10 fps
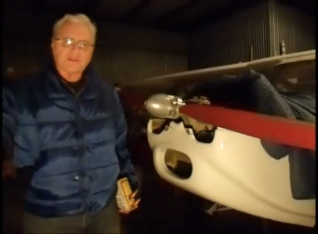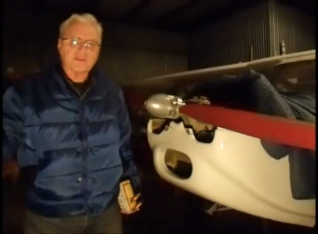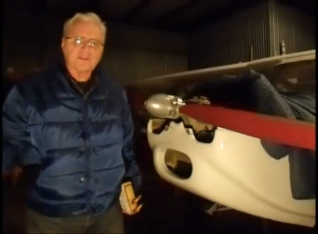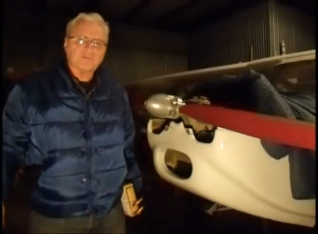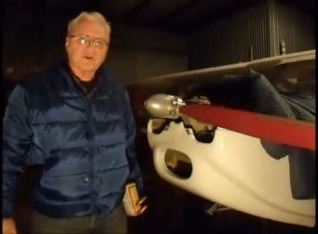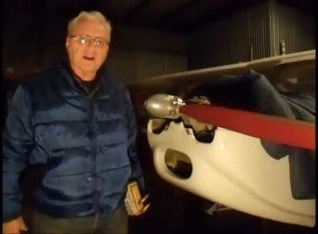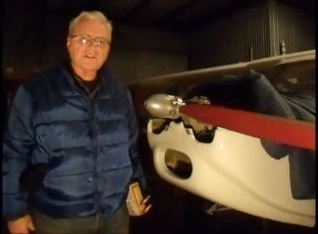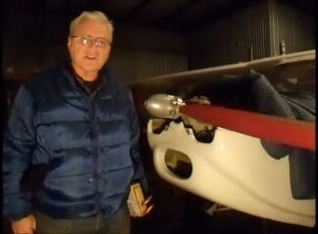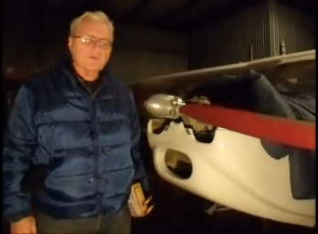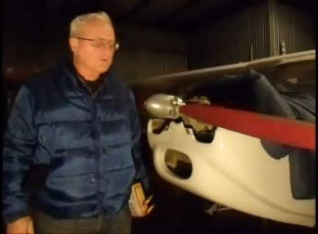This
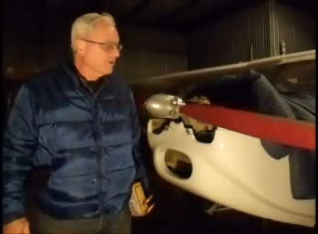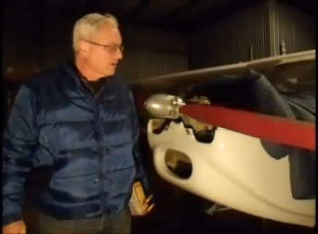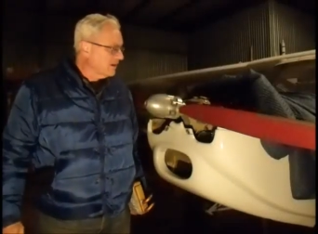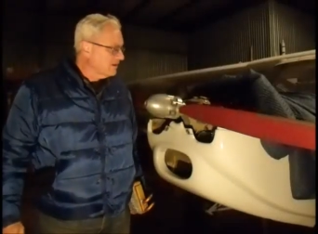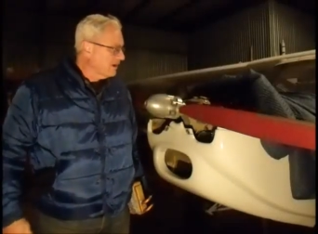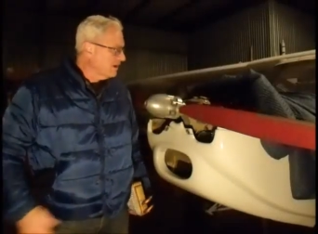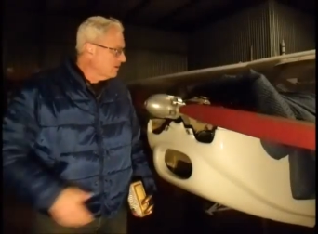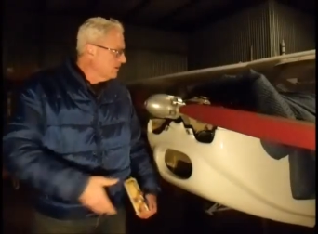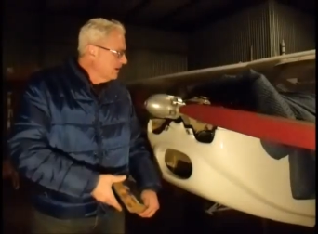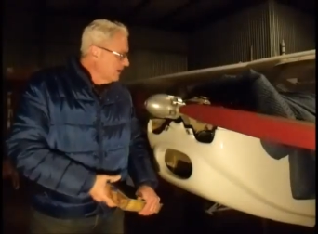project we're working on
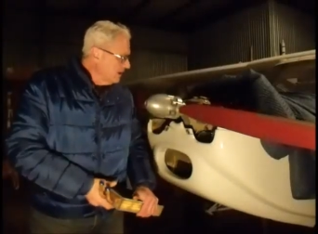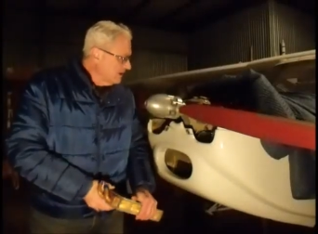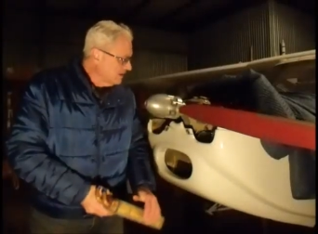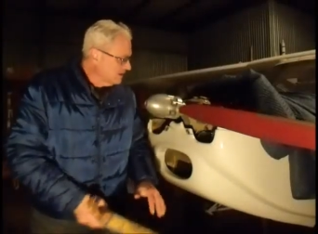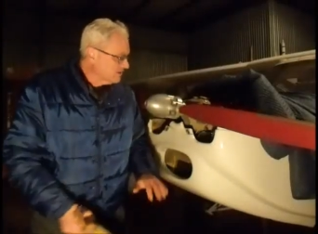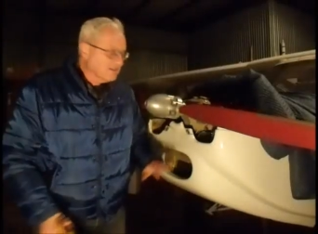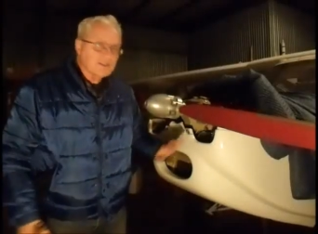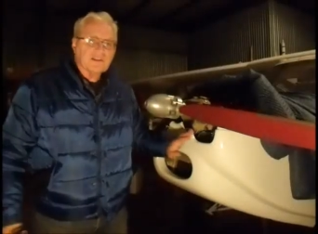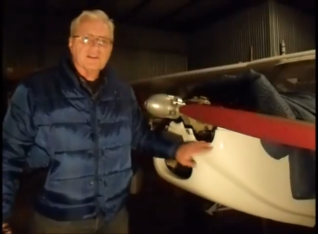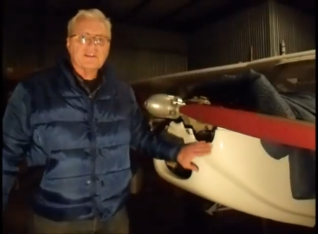now is
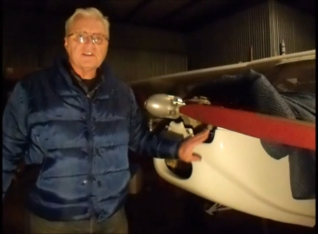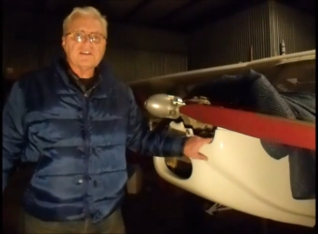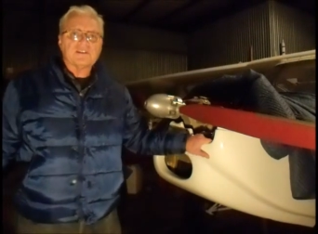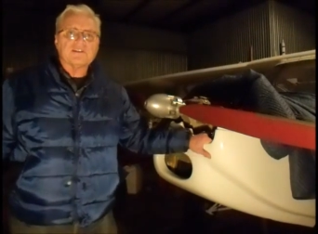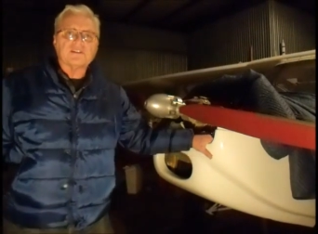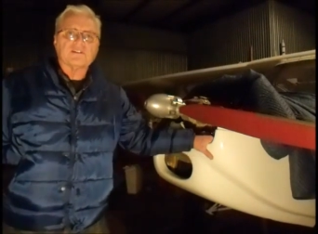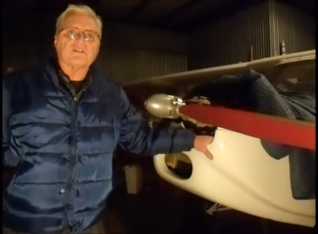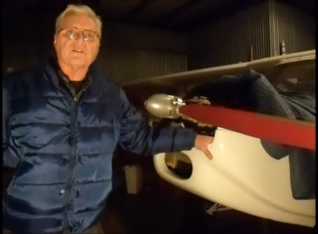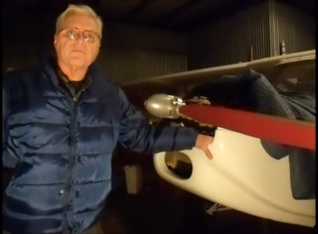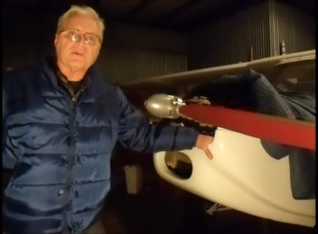getting heat
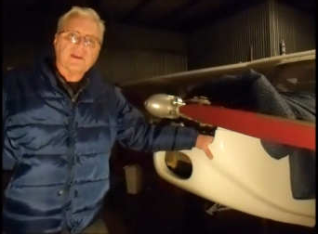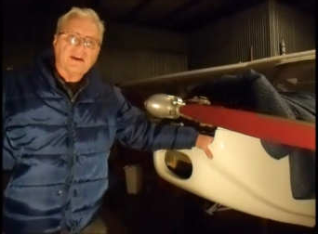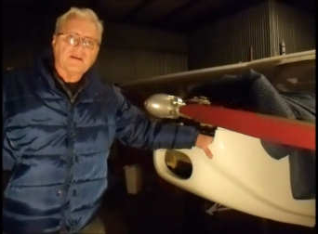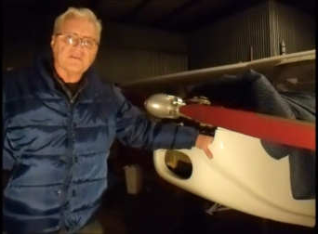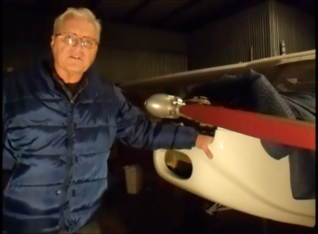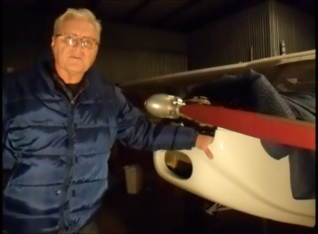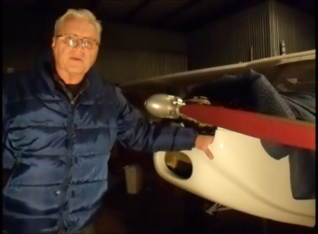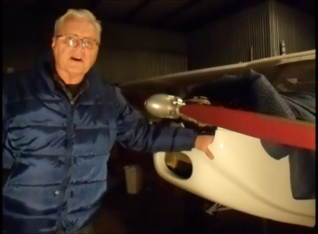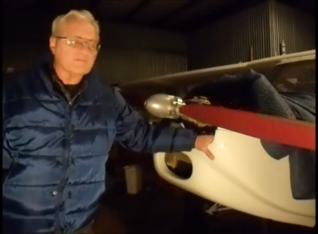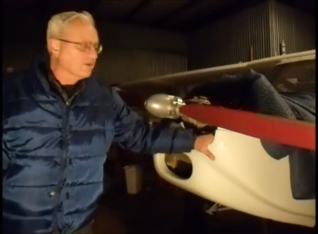into the cabin of
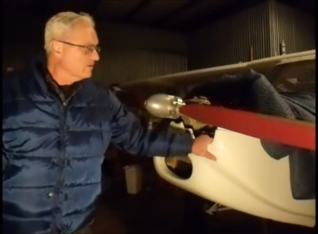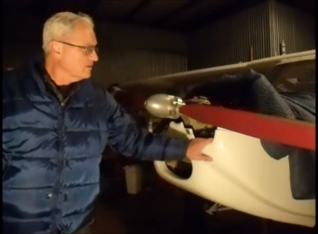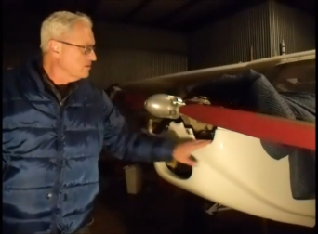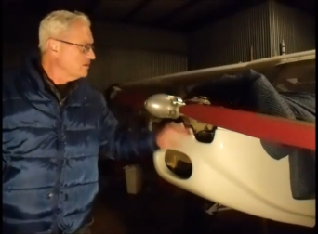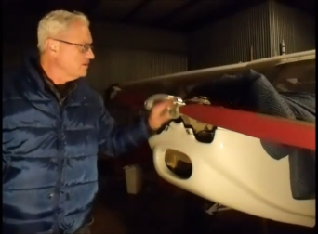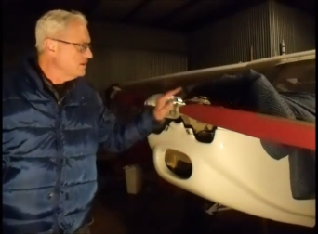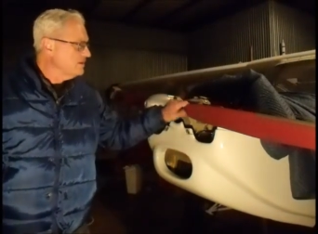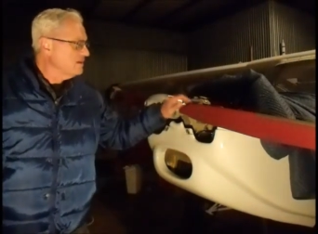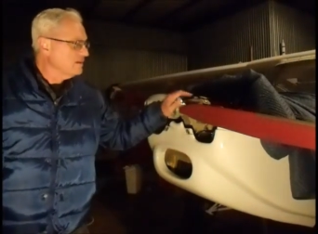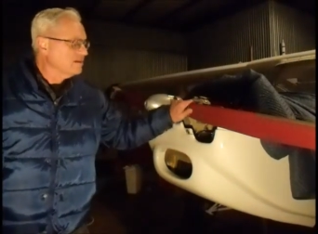my Merlin
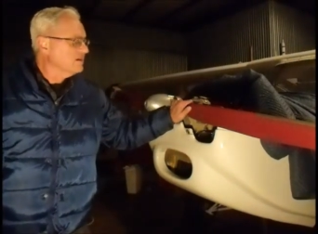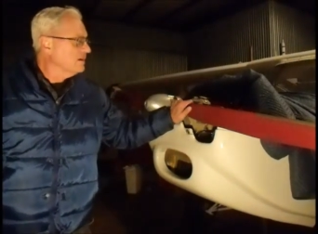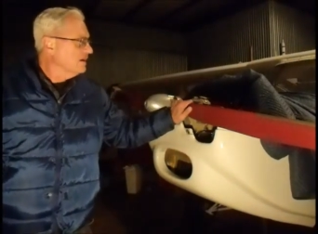GT here.